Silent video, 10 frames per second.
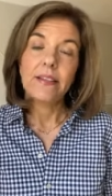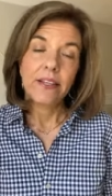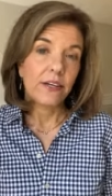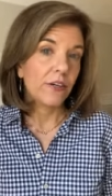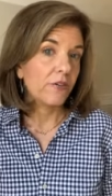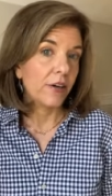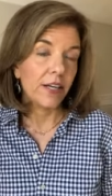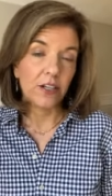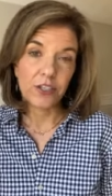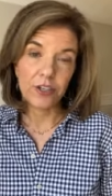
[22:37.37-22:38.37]
They're a
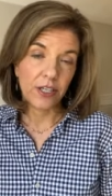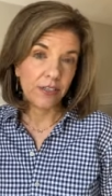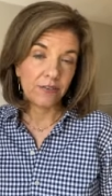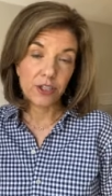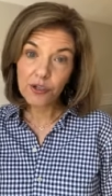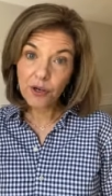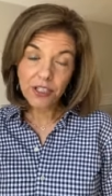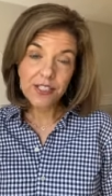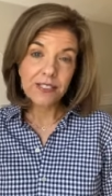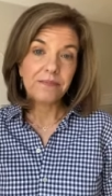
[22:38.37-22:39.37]
great alternative to
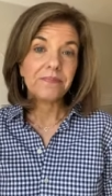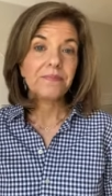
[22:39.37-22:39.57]
shorts.